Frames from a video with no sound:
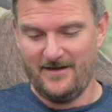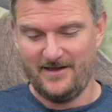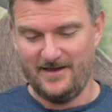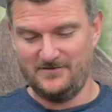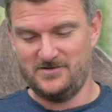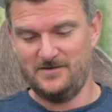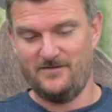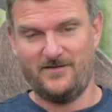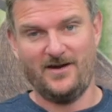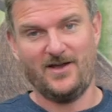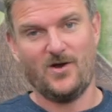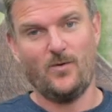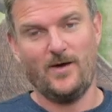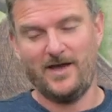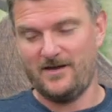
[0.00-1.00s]
gives you a very
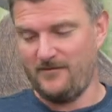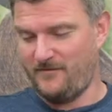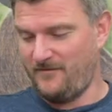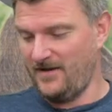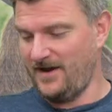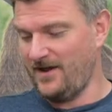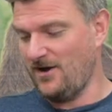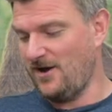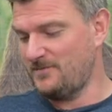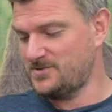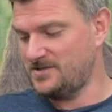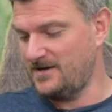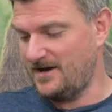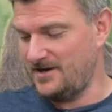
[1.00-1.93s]
quick filling option.